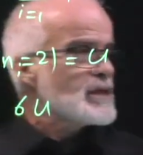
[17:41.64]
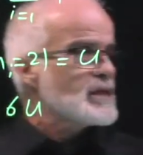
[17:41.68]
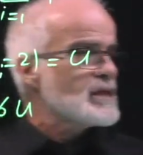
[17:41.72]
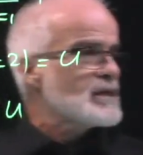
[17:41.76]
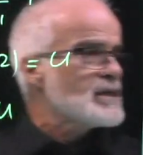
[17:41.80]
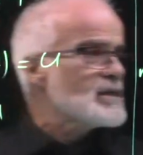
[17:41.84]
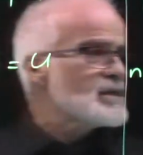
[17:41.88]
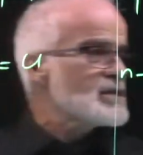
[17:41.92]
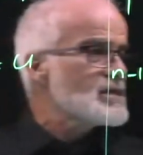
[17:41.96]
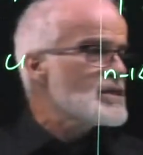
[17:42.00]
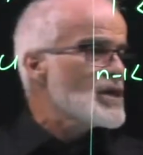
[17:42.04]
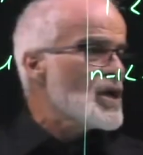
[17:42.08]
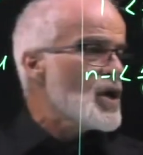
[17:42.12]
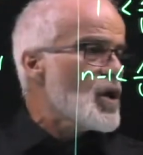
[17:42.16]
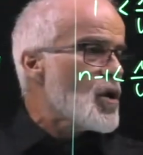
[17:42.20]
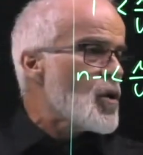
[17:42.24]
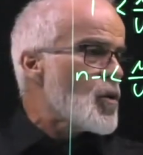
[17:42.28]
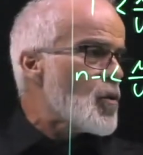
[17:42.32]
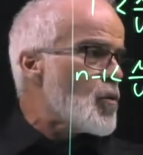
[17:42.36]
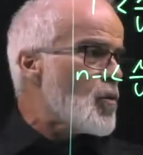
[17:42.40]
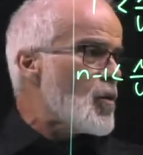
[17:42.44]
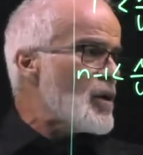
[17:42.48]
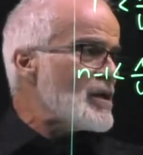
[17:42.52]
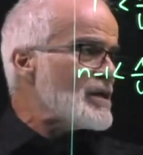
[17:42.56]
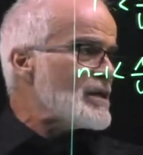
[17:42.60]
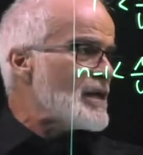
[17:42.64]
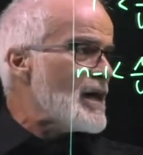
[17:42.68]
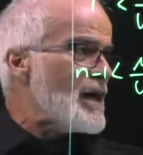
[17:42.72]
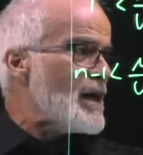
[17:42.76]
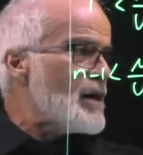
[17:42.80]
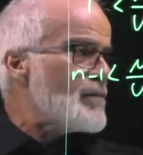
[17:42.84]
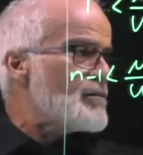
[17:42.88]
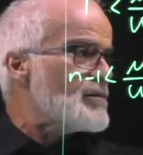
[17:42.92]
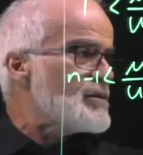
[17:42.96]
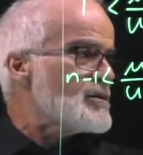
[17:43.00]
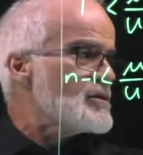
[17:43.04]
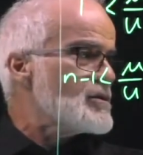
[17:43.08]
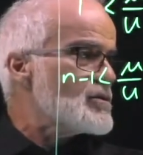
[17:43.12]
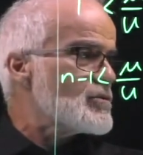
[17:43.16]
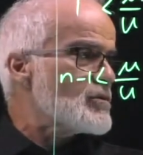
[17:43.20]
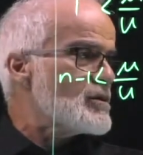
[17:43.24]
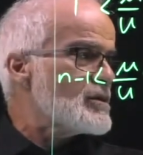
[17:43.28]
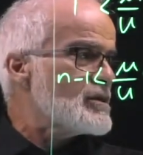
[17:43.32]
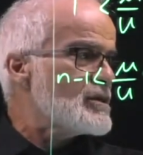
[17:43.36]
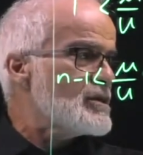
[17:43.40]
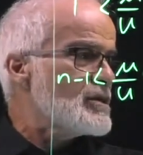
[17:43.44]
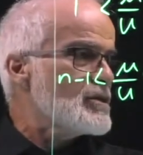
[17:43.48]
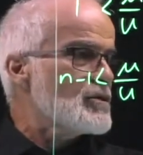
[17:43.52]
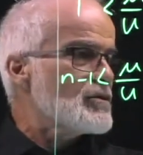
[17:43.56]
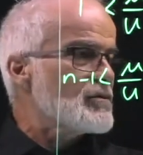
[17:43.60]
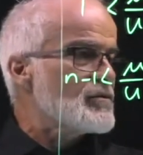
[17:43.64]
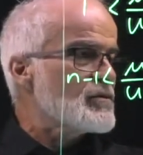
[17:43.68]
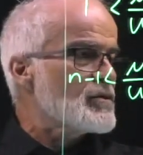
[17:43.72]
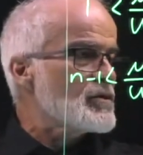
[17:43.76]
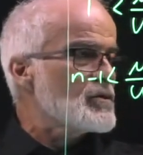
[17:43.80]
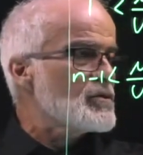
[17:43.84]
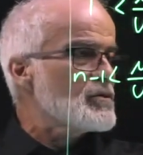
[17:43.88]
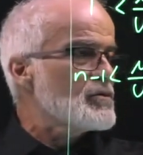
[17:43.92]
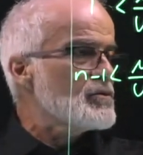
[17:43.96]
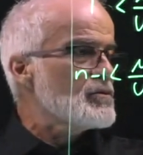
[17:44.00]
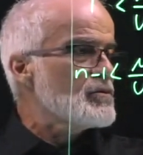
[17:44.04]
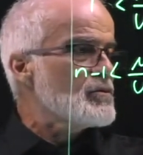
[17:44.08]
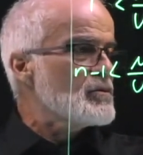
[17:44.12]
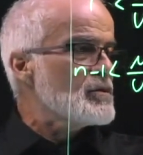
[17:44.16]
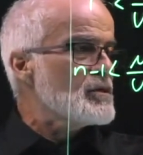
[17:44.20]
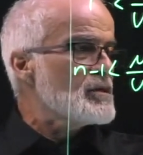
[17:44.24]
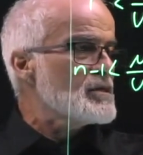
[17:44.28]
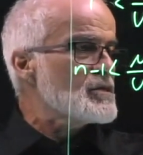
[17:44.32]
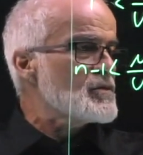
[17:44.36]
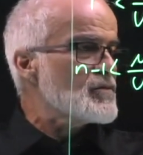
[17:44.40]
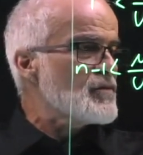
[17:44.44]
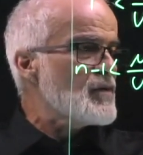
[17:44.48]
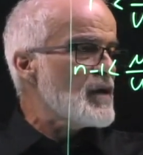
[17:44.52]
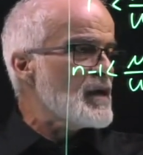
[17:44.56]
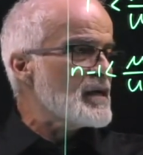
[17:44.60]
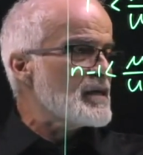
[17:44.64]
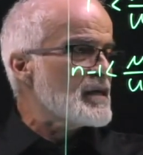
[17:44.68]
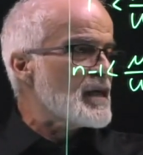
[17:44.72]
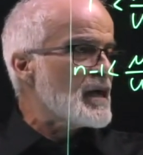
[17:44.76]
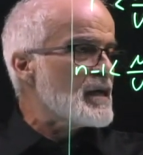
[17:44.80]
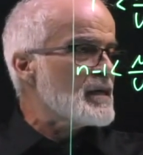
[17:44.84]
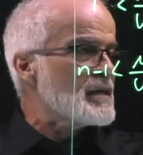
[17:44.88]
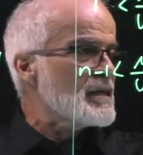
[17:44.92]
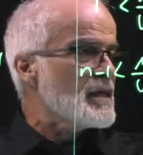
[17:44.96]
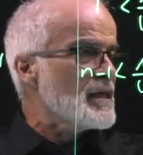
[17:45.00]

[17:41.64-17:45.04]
is, what happens when T over U is finite?